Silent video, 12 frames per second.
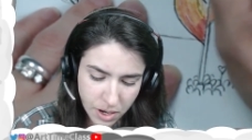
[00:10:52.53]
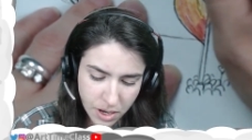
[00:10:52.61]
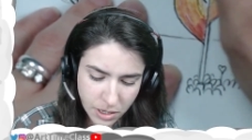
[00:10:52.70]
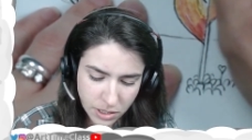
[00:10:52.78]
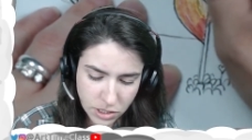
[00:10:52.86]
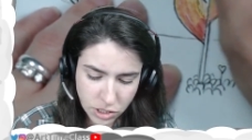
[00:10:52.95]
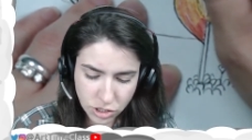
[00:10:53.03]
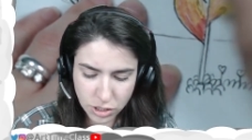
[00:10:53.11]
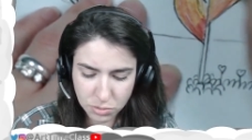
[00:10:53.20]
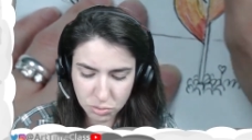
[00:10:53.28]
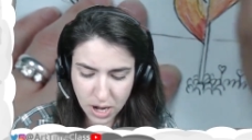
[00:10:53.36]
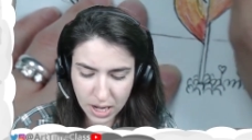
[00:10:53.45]
This is just
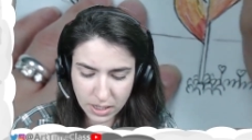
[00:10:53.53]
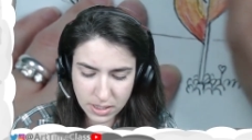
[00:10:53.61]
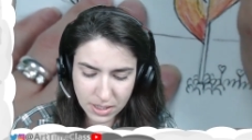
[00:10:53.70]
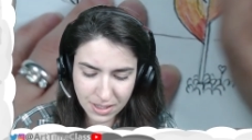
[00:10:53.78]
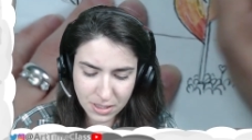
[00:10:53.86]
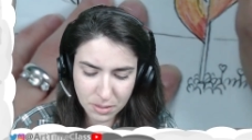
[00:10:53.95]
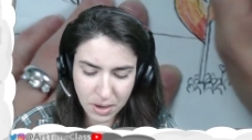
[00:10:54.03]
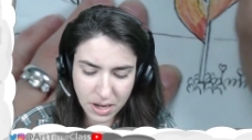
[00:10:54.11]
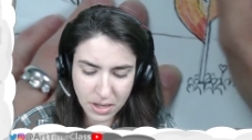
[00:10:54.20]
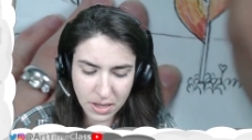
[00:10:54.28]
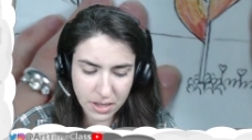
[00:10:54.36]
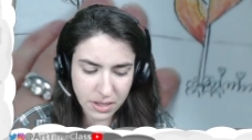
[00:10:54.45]
practicing some
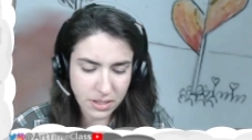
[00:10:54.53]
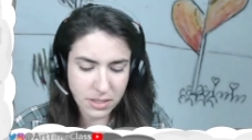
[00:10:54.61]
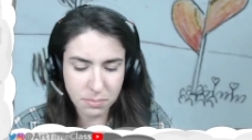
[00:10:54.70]
ideas,